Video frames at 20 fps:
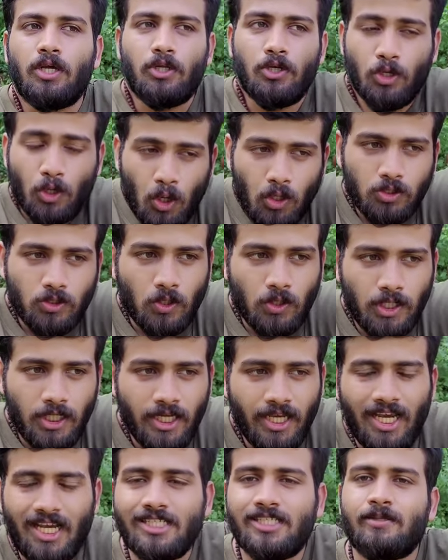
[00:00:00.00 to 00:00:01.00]
not
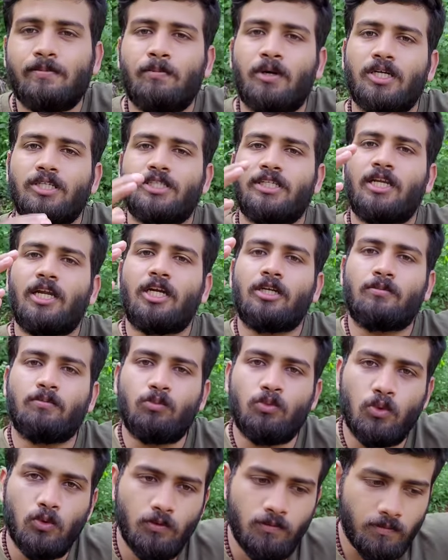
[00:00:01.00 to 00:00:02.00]
only as a martial art
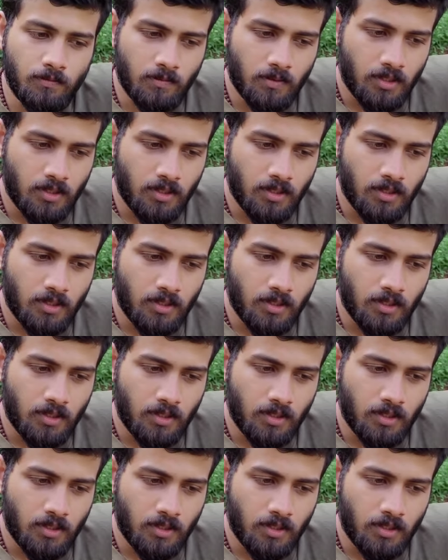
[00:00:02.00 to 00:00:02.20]
move,